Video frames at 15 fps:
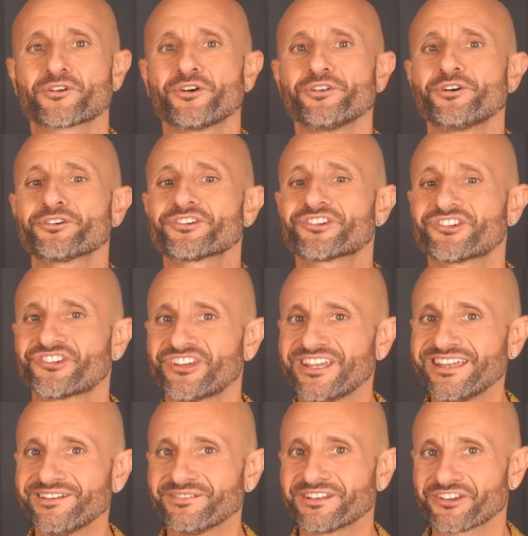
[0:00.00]

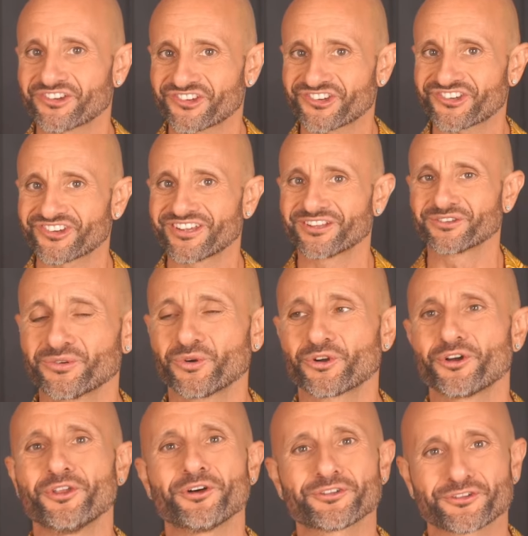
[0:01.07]
conosci with a sh to
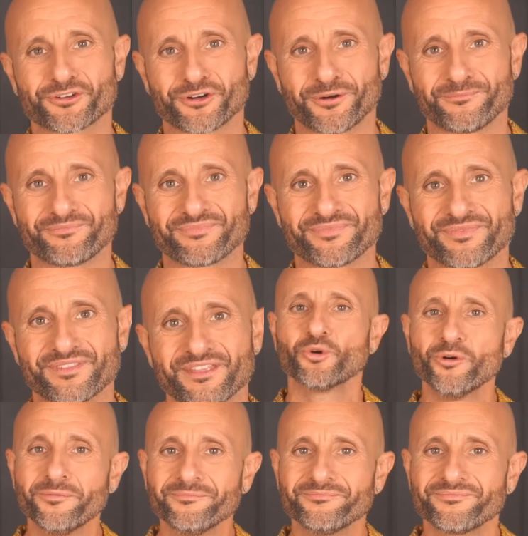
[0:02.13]
conosco.
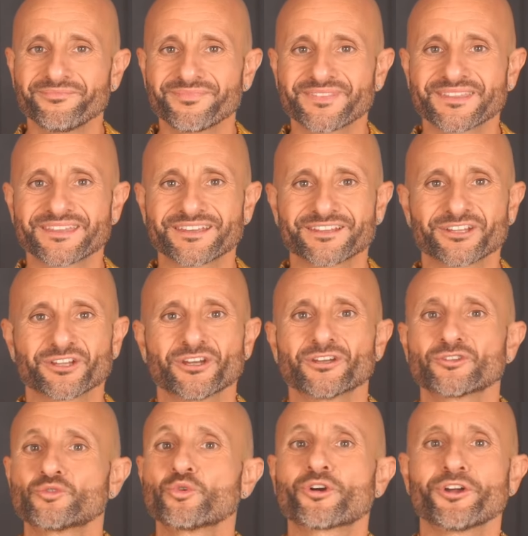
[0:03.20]
Tu
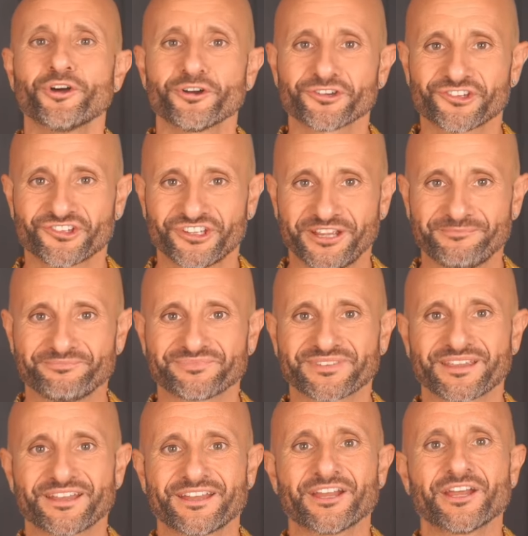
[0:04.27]
conosci.
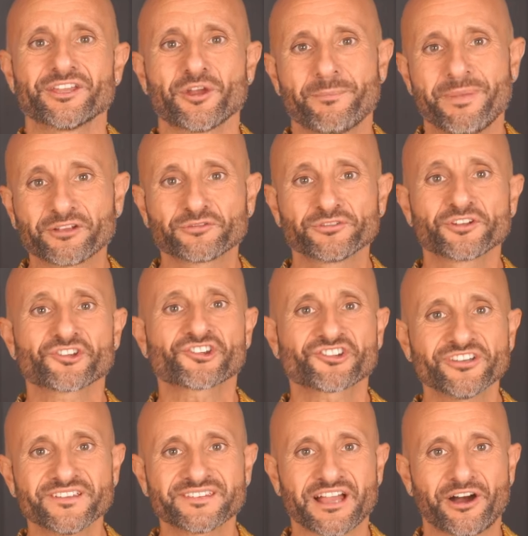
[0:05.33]
You're back to the
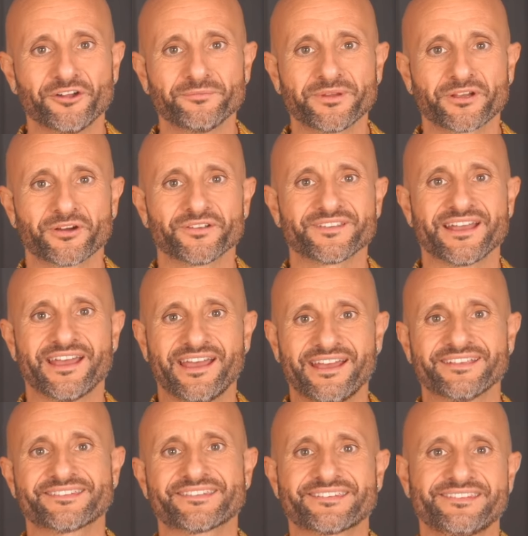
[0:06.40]
sh sound because
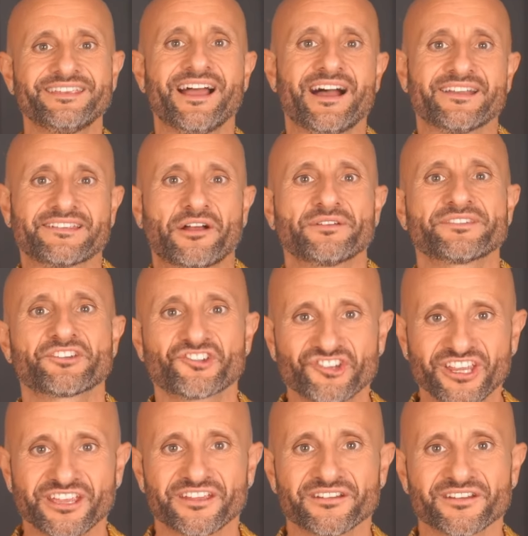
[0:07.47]
SCI sounds
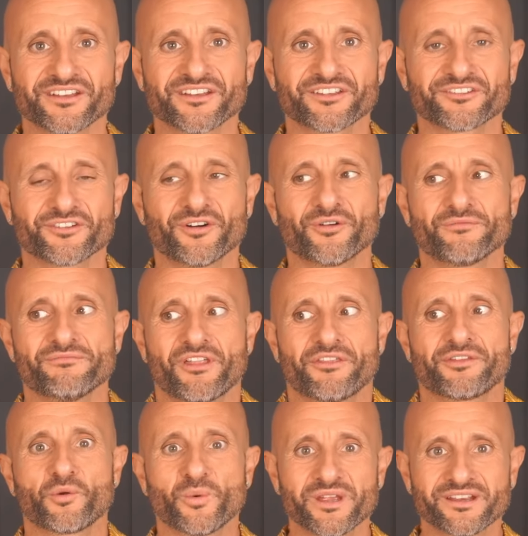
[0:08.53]
she. So
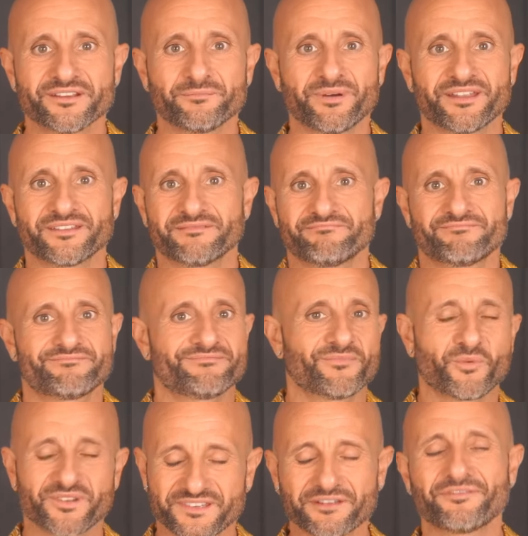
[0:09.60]
nothing weird, but
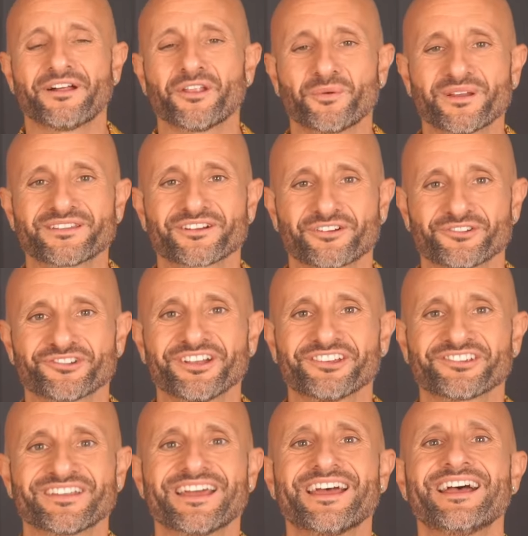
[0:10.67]
we're still following the
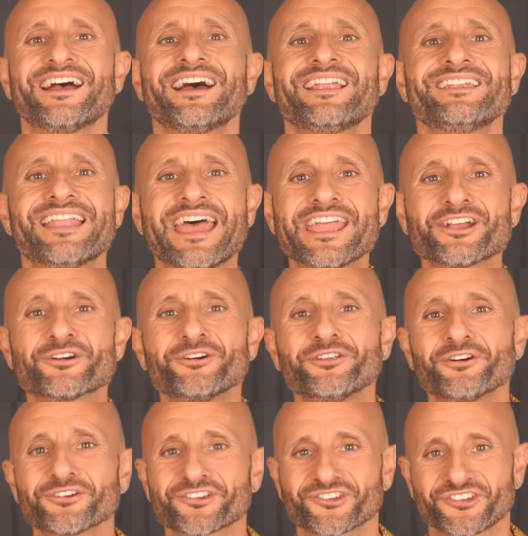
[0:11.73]
conjugation. Lei
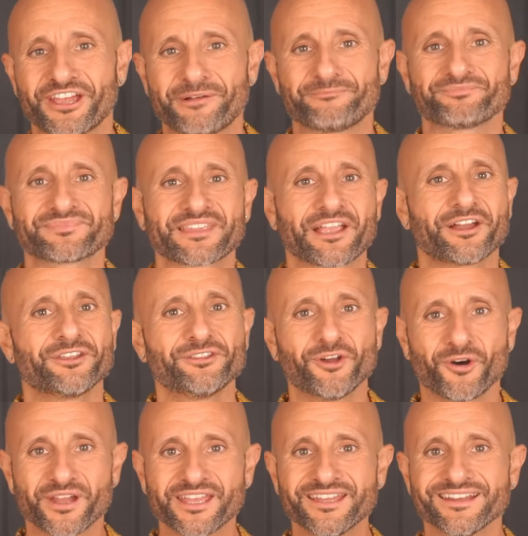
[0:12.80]
conosce.
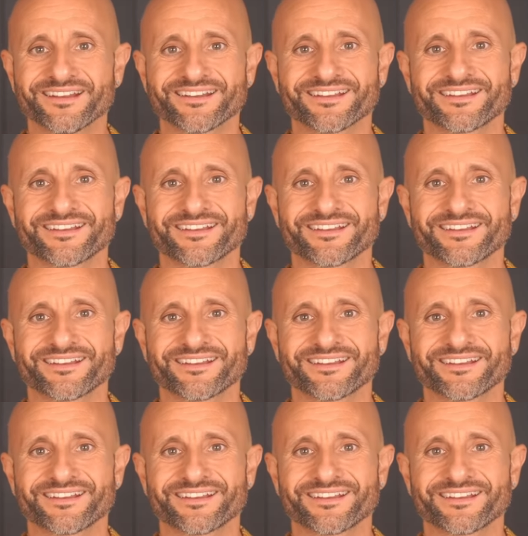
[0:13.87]
Noi